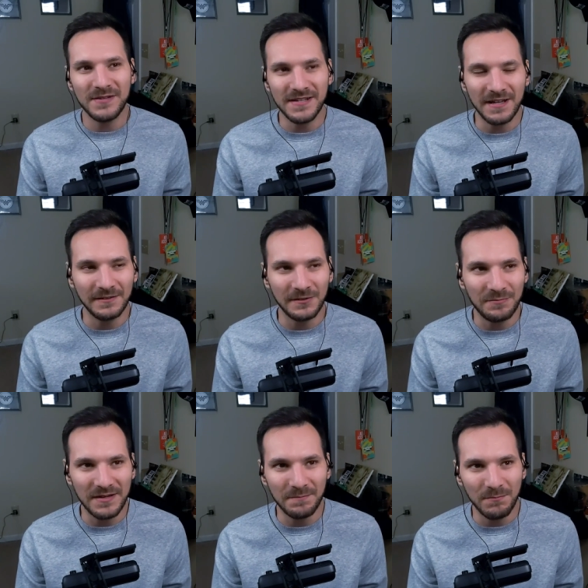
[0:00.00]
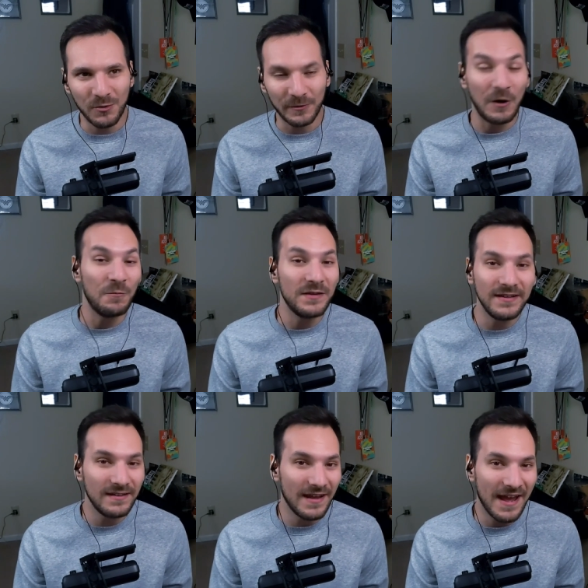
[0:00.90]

be a little bit more open